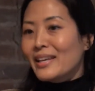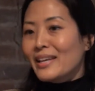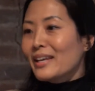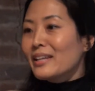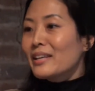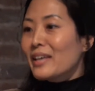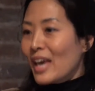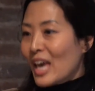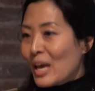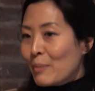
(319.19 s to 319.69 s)
is
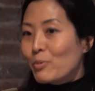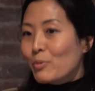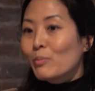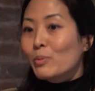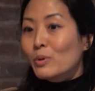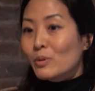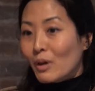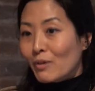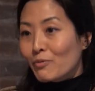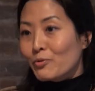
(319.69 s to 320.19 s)

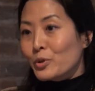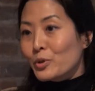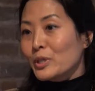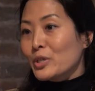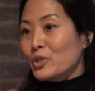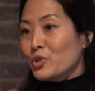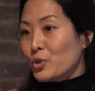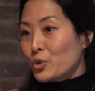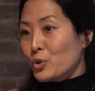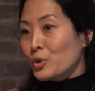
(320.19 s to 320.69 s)
incapable of
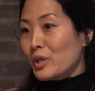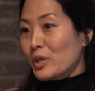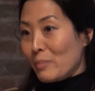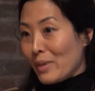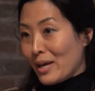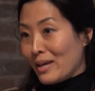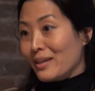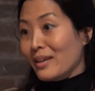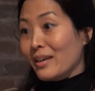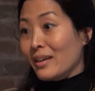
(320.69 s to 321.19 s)
really
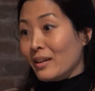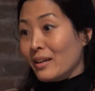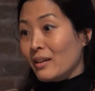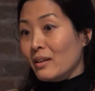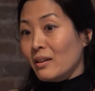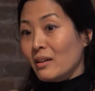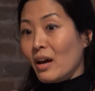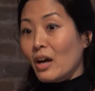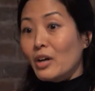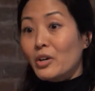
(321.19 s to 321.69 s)
truly making
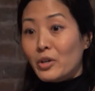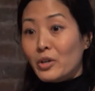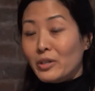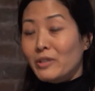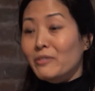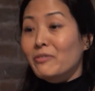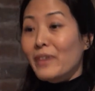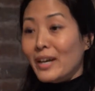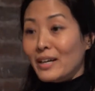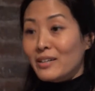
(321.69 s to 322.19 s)
a
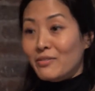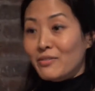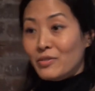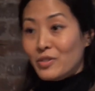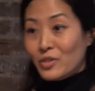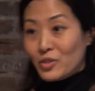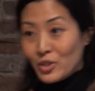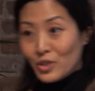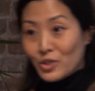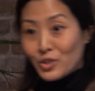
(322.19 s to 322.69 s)
good,
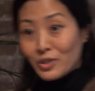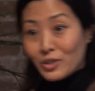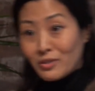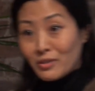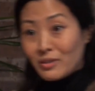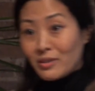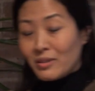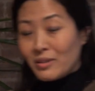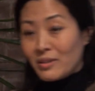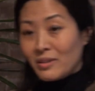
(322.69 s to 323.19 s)
effective
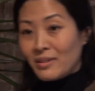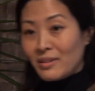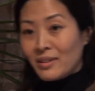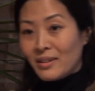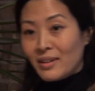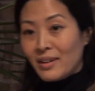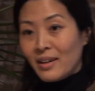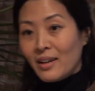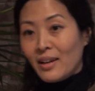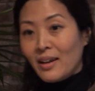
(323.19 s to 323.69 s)
decision.
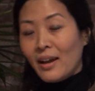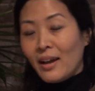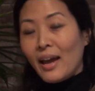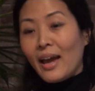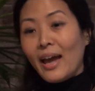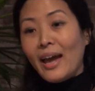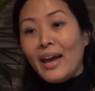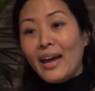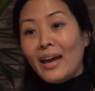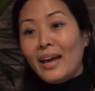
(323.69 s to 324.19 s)

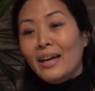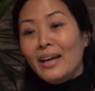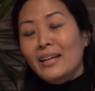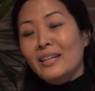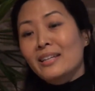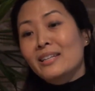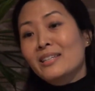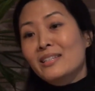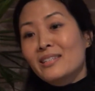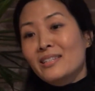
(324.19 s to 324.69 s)

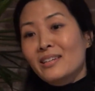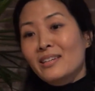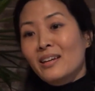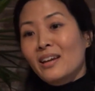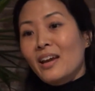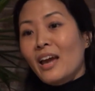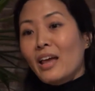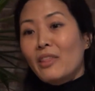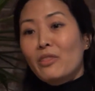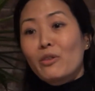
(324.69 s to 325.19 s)
And
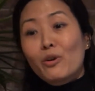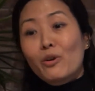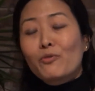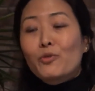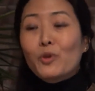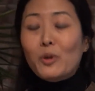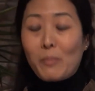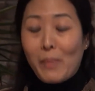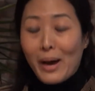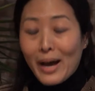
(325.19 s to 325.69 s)

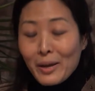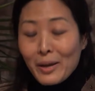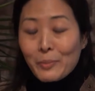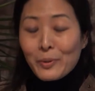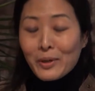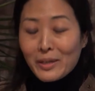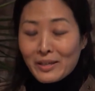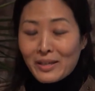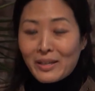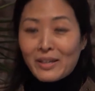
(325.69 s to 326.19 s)
therefore, in
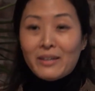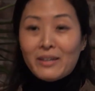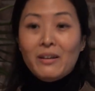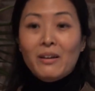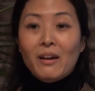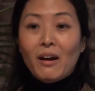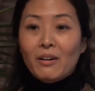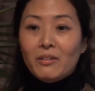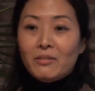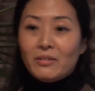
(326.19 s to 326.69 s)
my
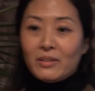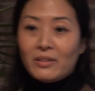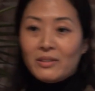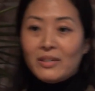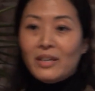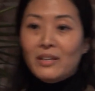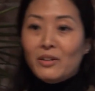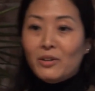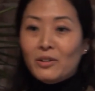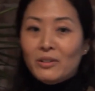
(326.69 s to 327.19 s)
opinion,
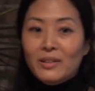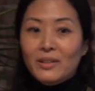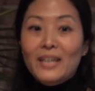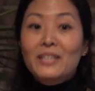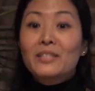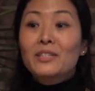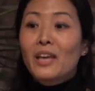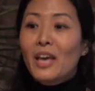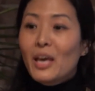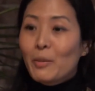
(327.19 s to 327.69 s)

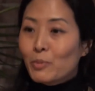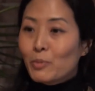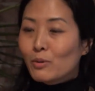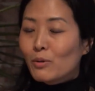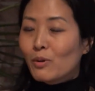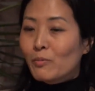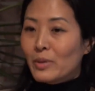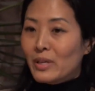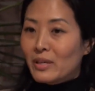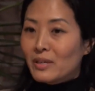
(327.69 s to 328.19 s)
less
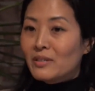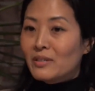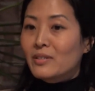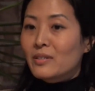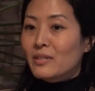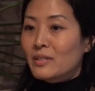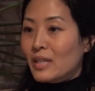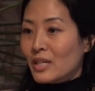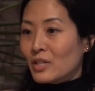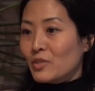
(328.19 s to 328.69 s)
capable of being a
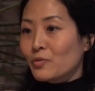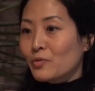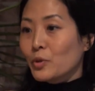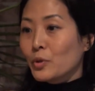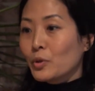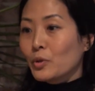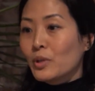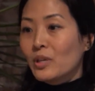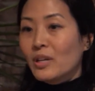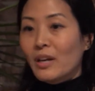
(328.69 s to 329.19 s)

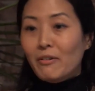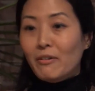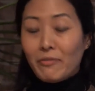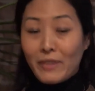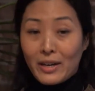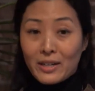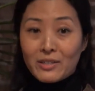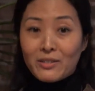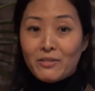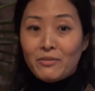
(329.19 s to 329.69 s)
successful,
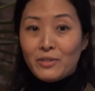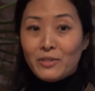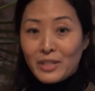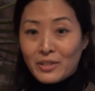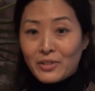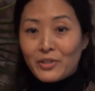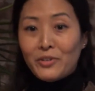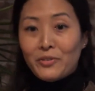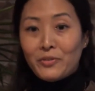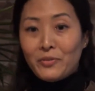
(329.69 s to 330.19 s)
effective
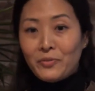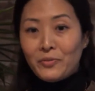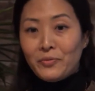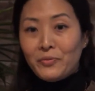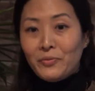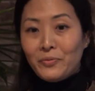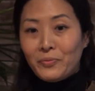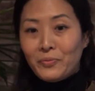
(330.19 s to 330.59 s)
leader.